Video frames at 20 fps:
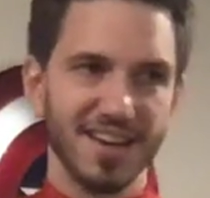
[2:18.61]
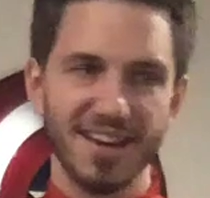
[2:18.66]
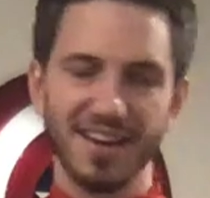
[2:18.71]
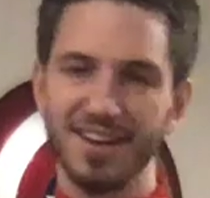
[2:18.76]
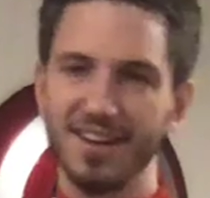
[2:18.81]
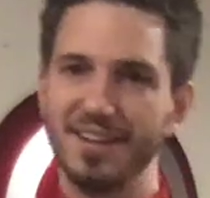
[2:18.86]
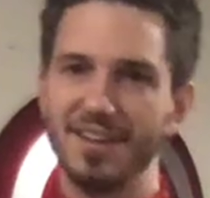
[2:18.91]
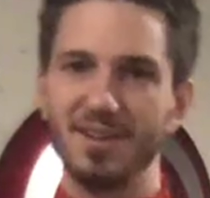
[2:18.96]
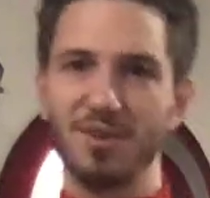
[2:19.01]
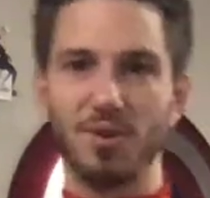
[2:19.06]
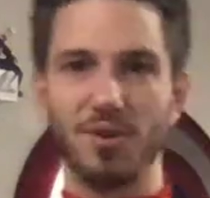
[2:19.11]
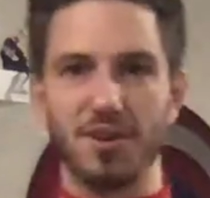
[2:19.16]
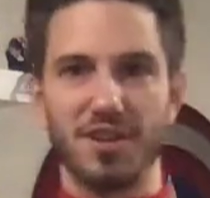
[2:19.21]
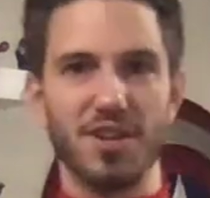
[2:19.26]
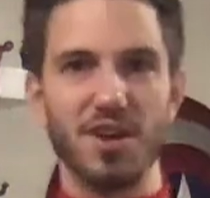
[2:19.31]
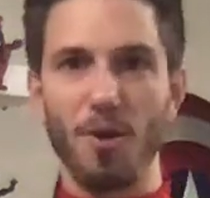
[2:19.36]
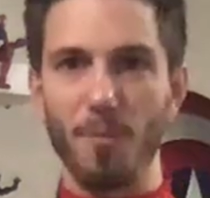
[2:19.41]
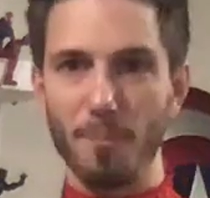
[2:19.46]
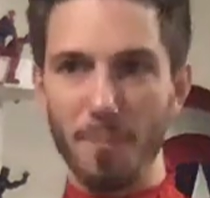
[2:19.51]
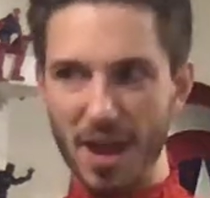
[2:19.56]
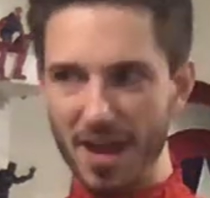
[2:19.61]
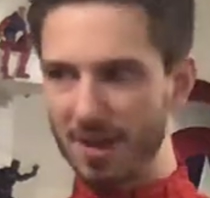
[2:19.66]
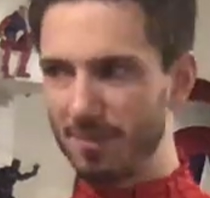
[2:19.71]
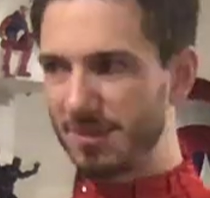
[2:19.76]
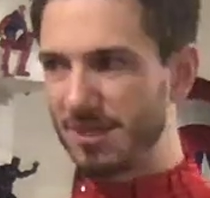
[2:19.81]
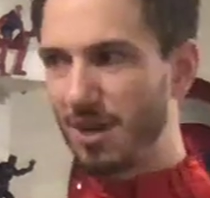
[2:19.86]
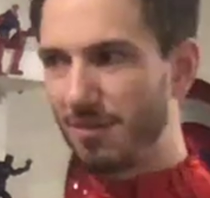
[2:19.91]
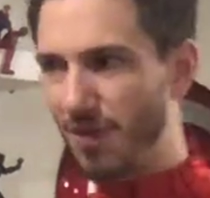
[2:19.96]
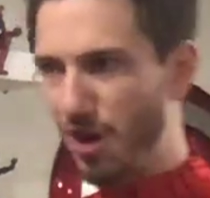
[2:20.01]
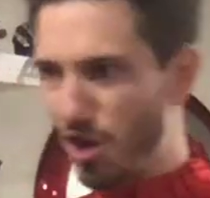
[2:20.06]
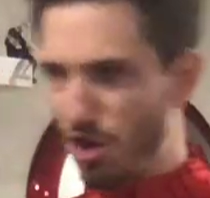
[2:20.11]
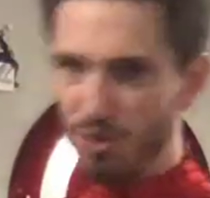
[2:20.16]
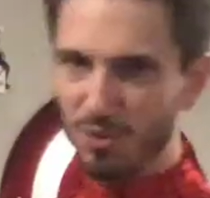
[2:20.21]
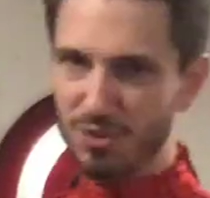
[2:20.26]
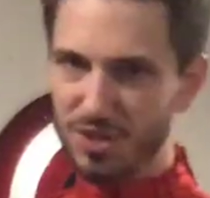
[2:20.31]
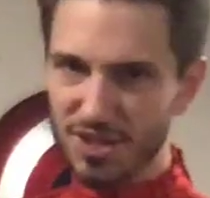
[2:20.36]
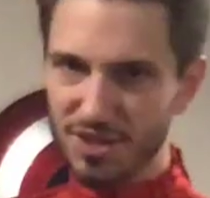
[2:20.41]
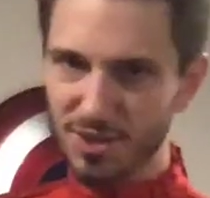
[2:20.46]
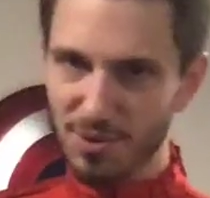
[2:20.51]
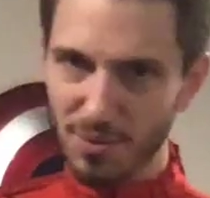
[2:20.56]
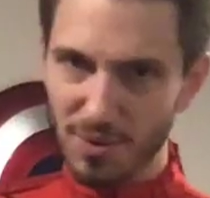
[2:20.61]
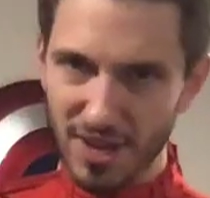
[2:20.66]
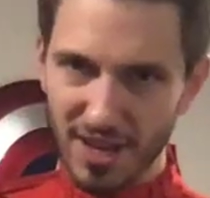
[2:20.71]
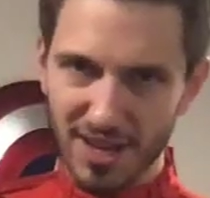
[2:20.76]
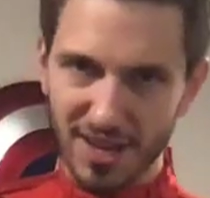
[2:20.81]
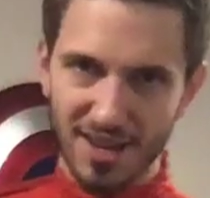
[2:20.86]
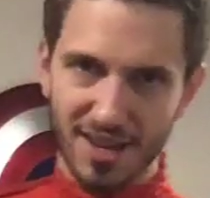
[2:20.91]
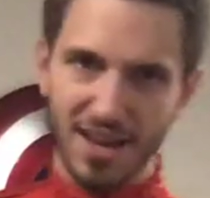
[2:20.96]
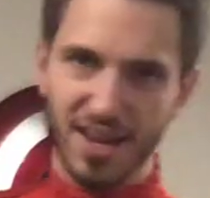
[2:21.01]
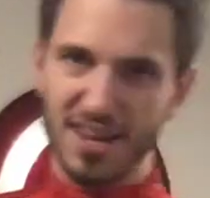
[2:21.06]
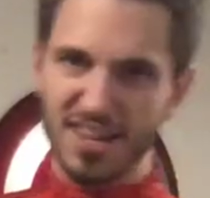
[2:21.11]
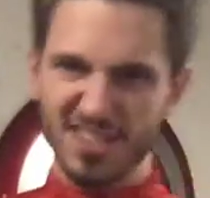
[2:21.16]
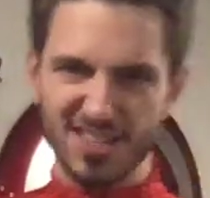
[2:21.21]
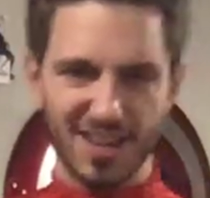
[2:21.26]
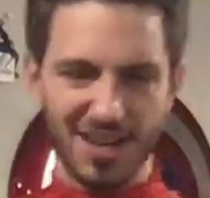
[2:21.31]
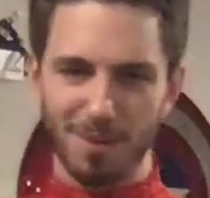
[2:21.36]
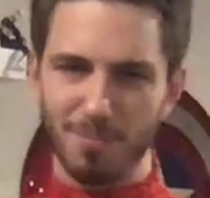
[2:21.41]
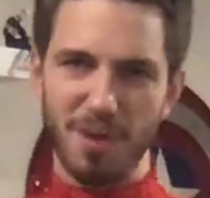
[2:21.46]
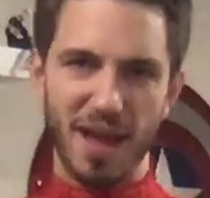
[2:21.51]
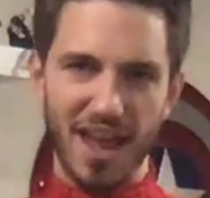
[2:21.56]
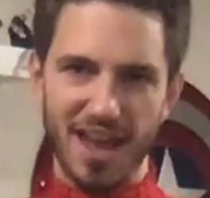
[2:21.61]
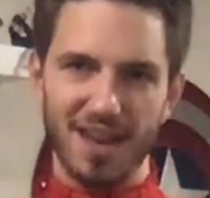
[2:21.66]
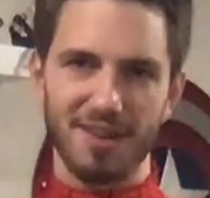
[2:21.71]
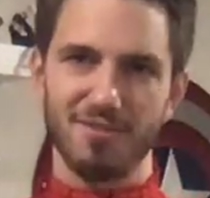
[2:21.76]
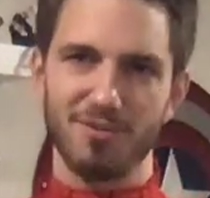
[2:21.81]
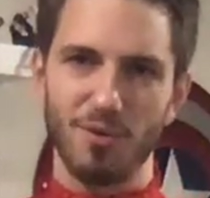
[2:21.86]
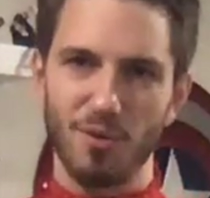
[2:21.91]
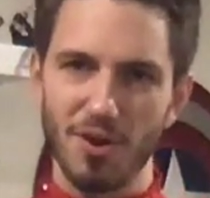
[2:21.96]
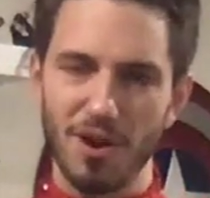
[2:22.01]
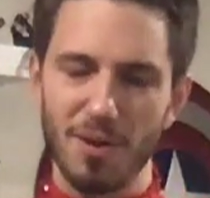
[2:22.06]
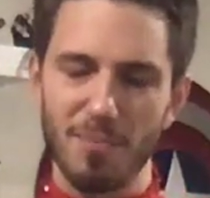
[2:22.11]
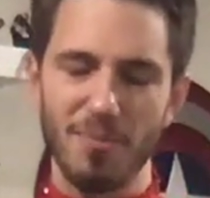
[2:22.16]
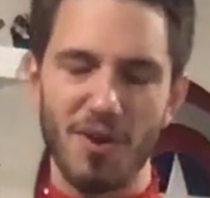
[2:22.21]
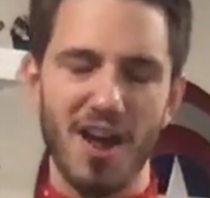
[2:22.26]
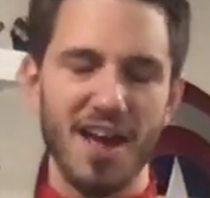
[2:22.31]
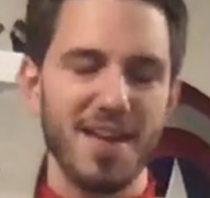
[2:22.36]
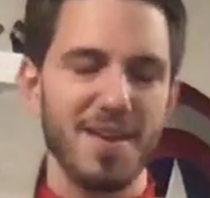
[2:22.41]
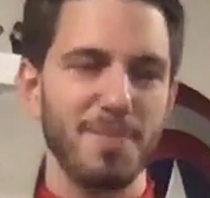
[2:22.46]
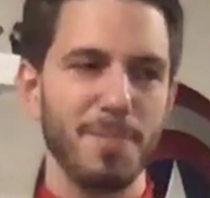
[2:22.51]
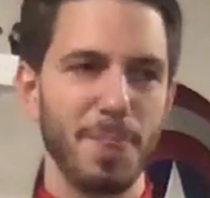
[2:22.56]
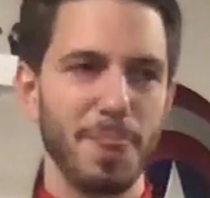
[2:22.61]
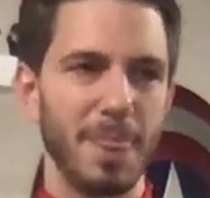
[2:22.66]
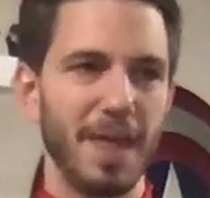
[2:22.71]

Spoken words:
or make himself a new suit, and it's like a pain for him, right?